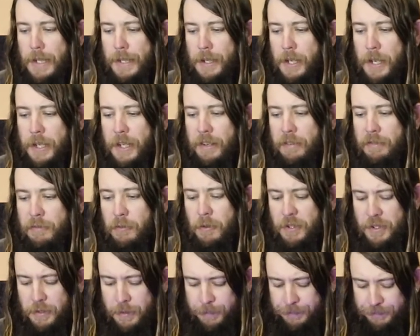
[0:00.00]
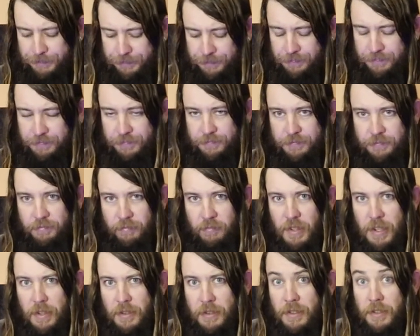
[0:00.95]
I can afford to
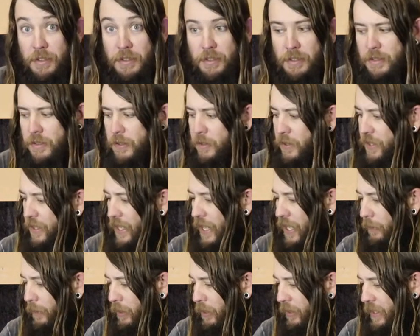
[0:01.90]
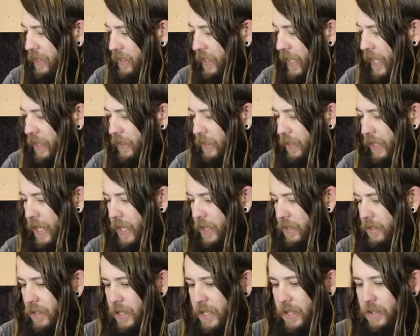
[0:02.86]
do the scalability scale today,
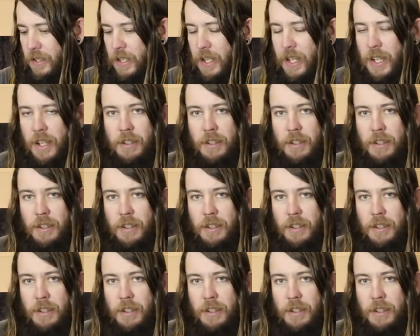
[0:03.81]
so let's